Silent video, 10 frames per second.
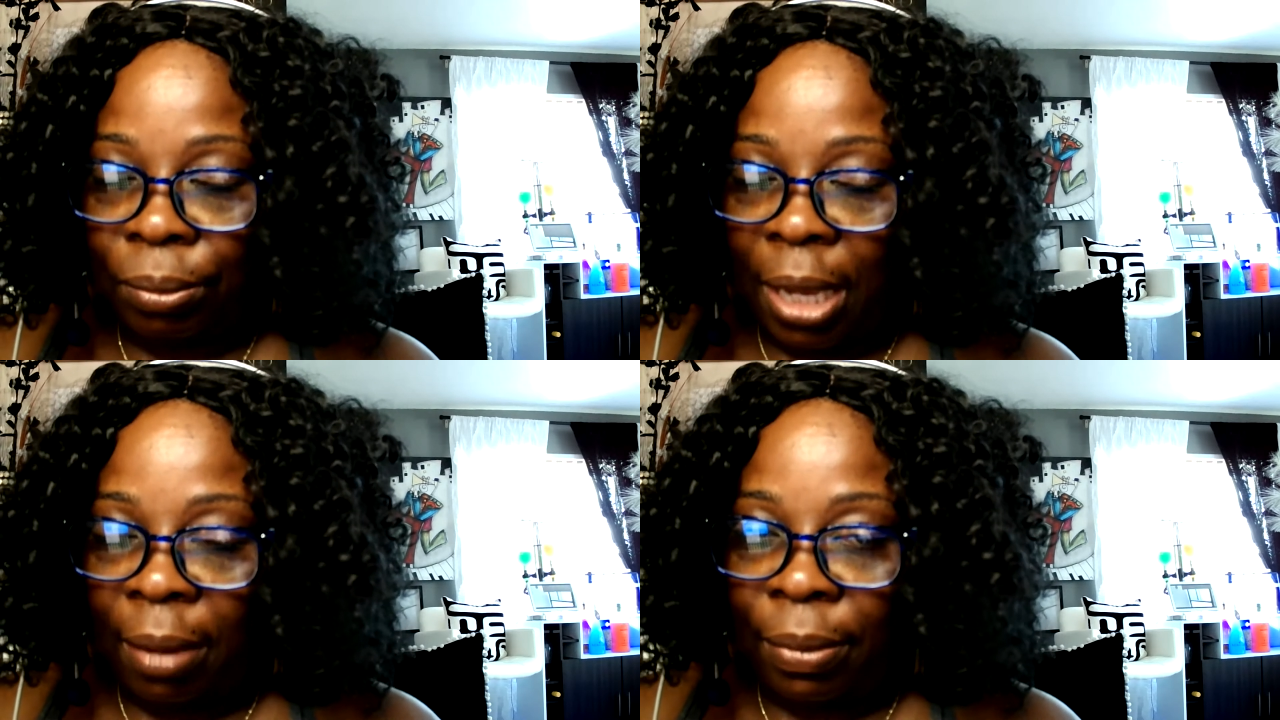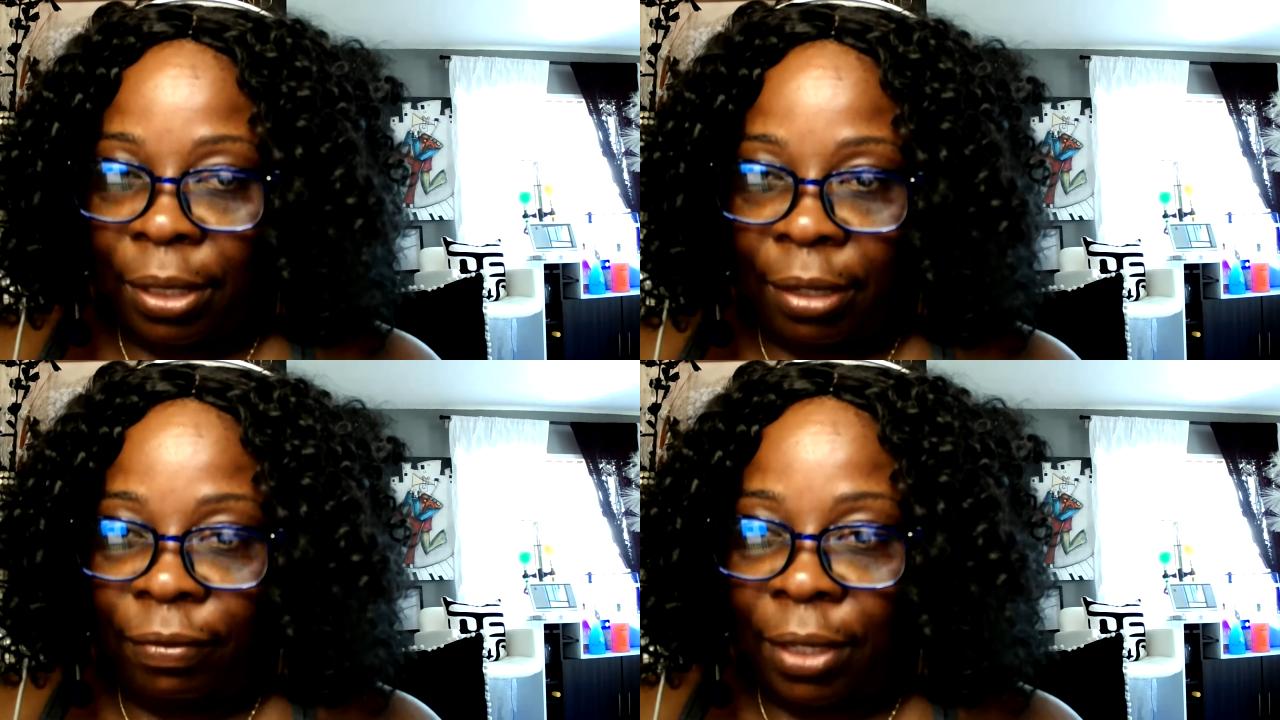I
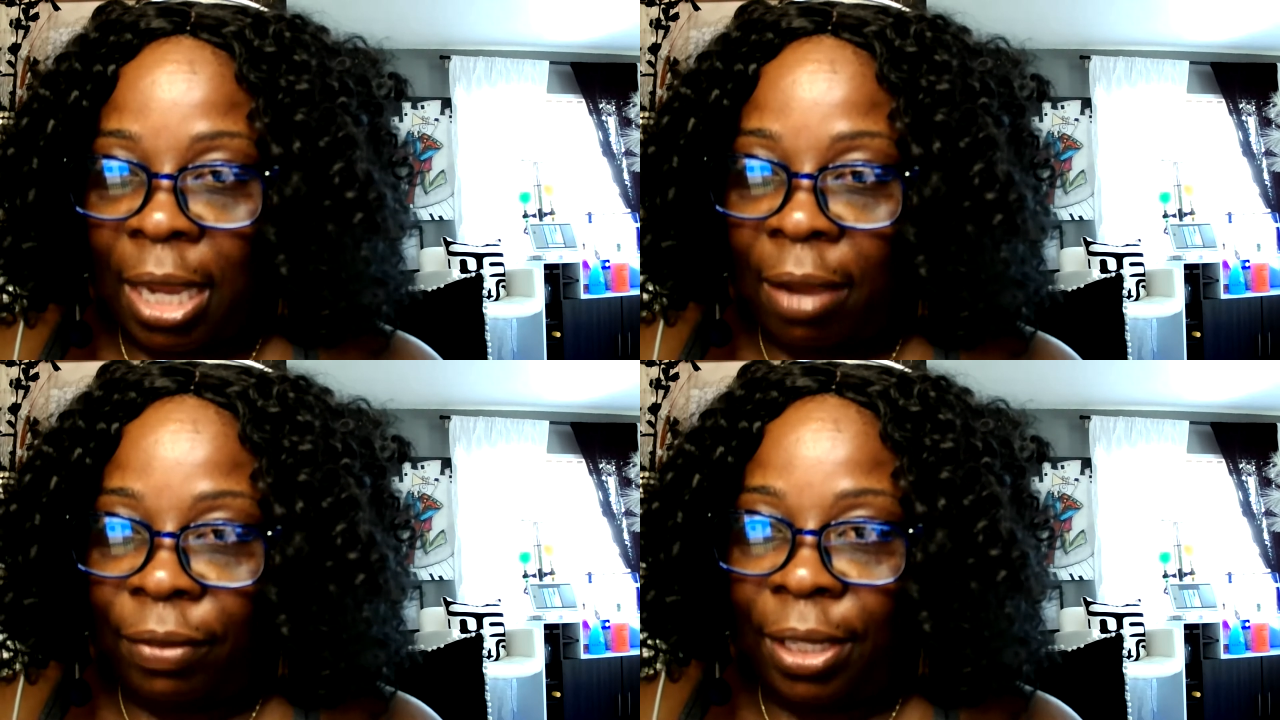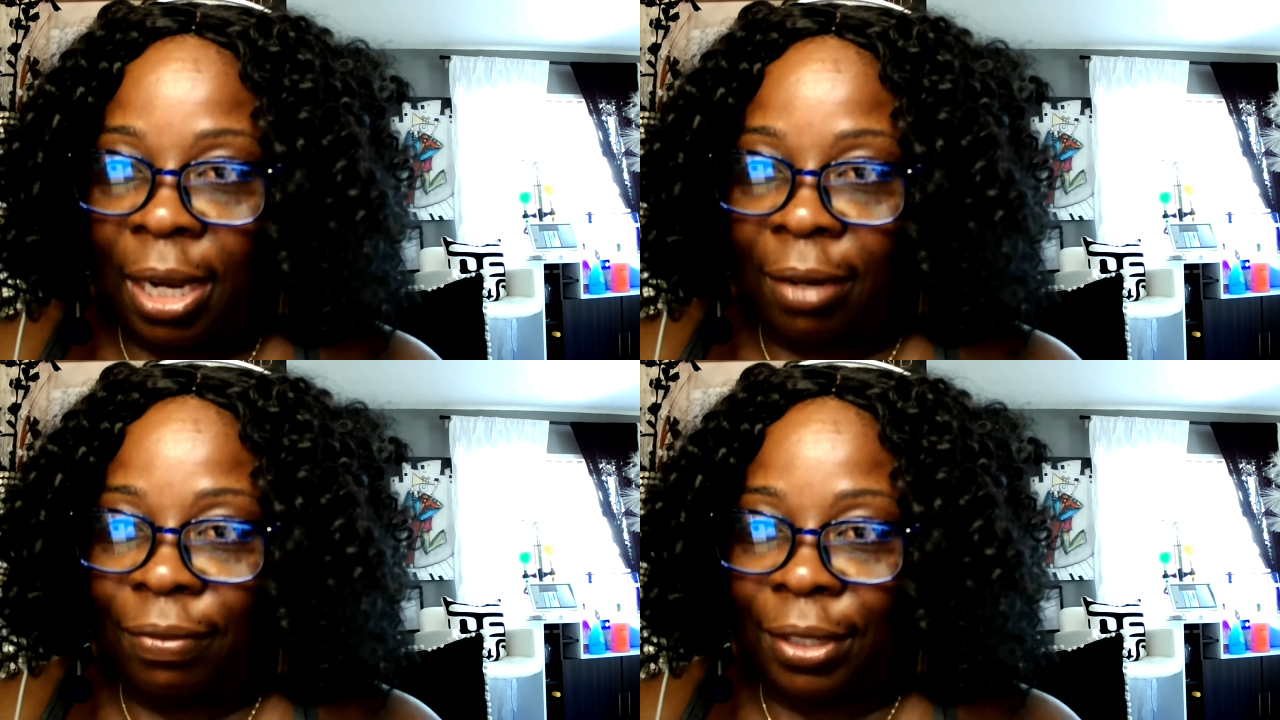believe in having
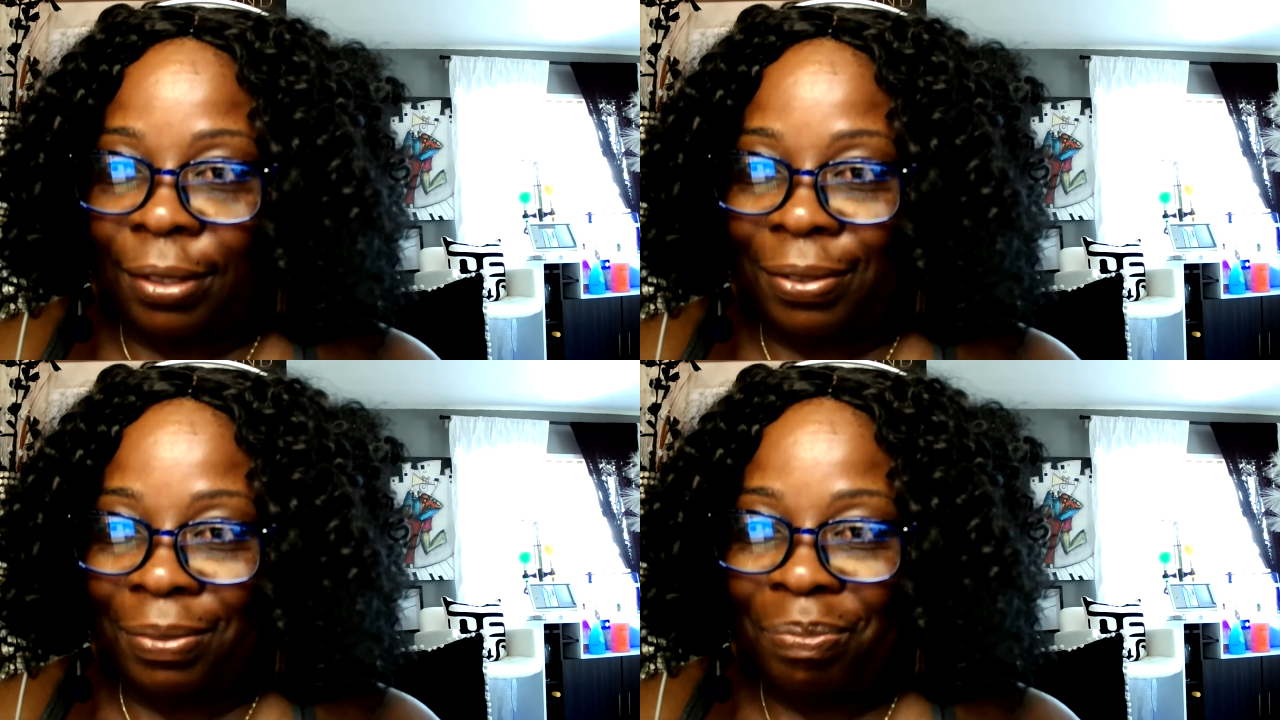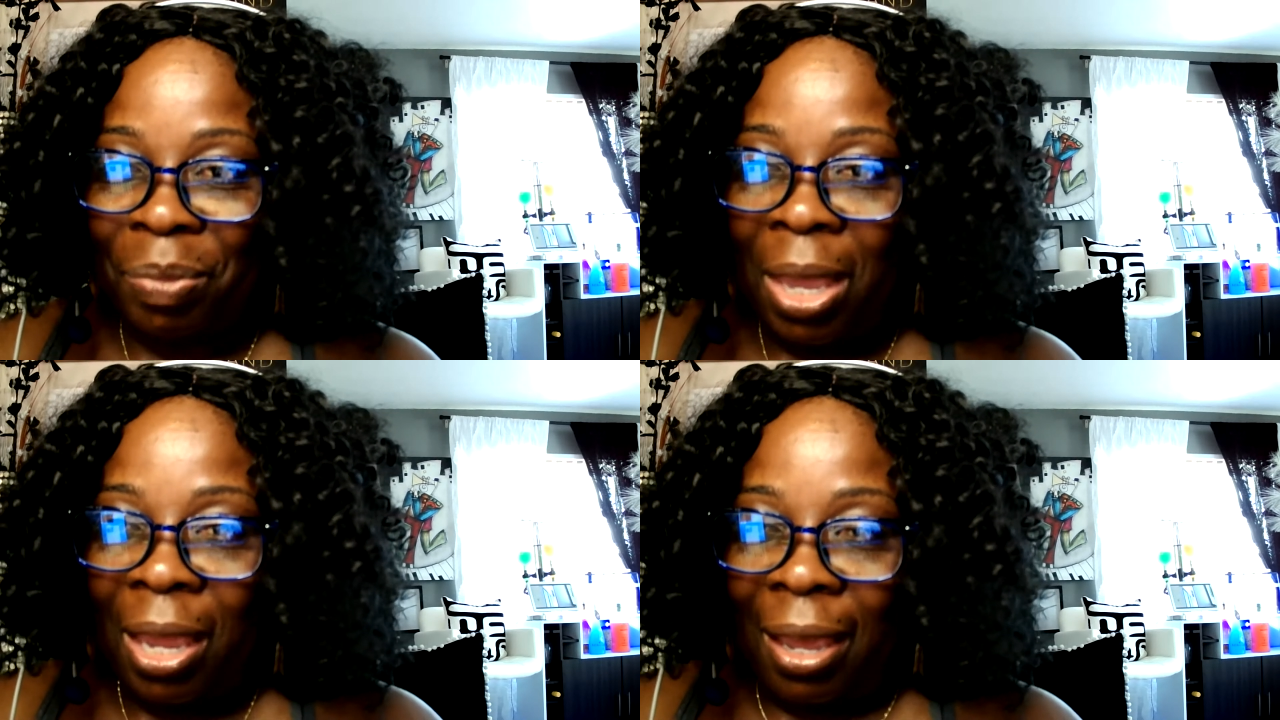confidence.
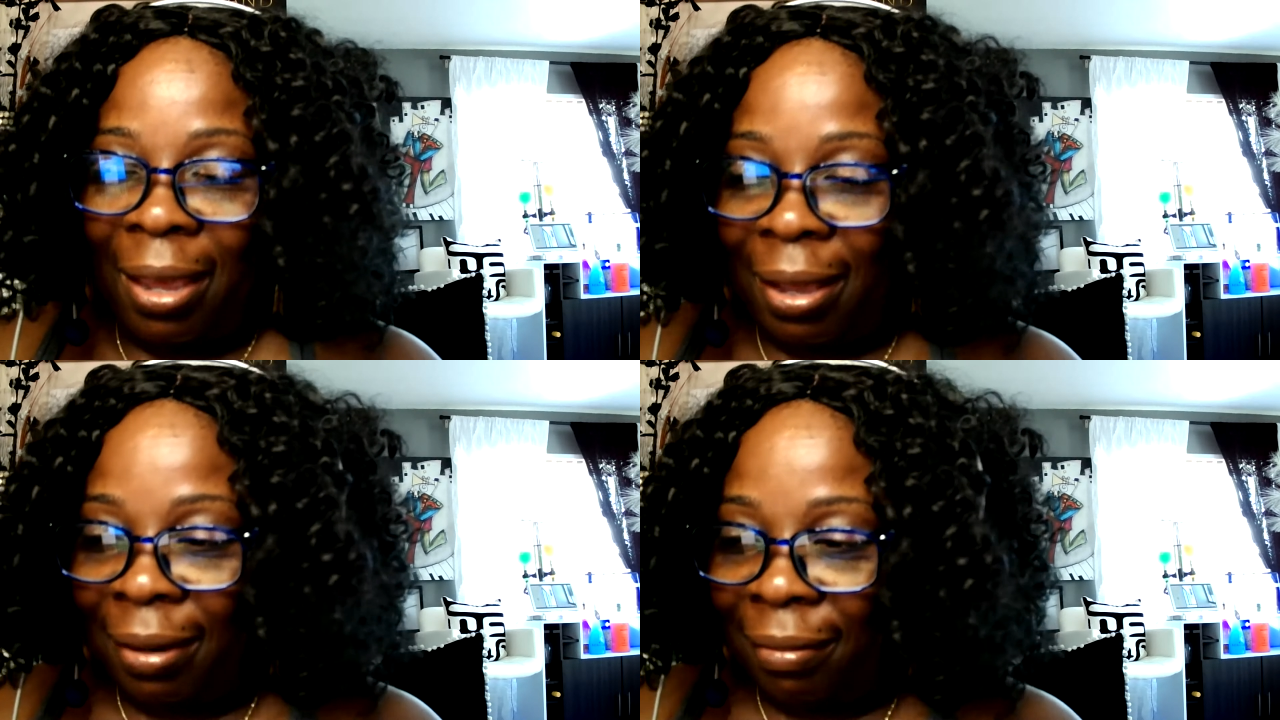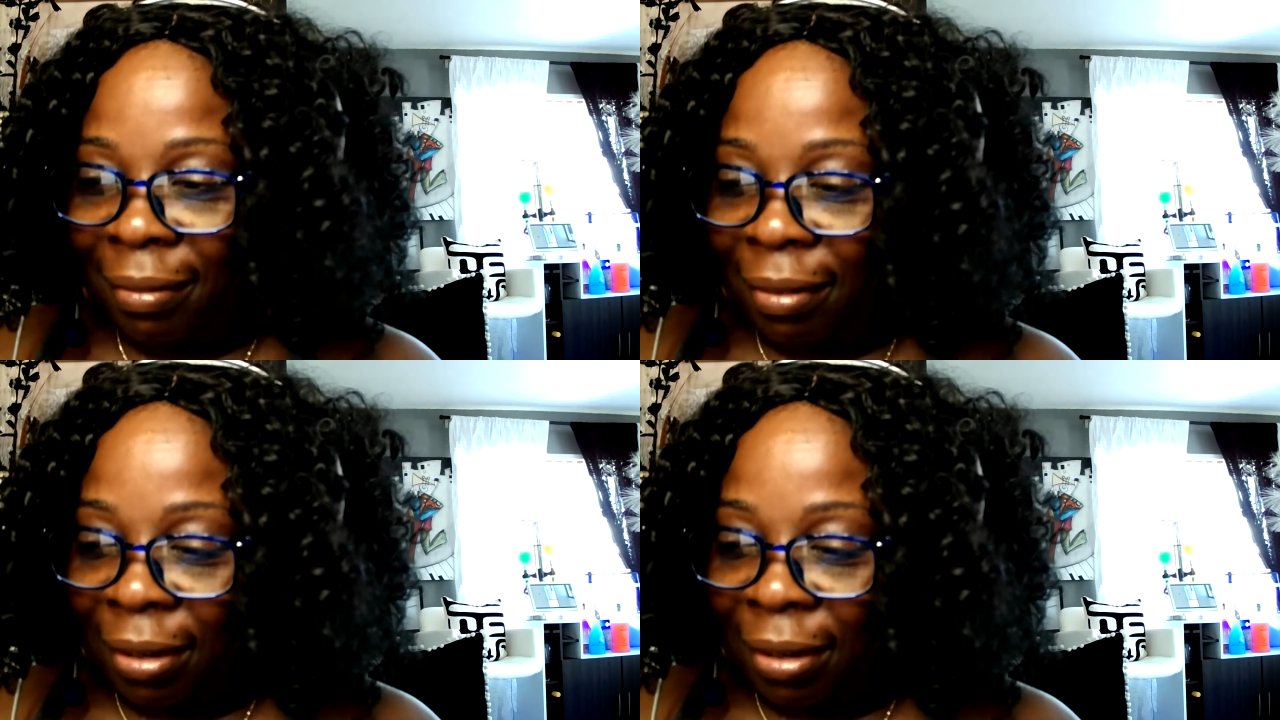And,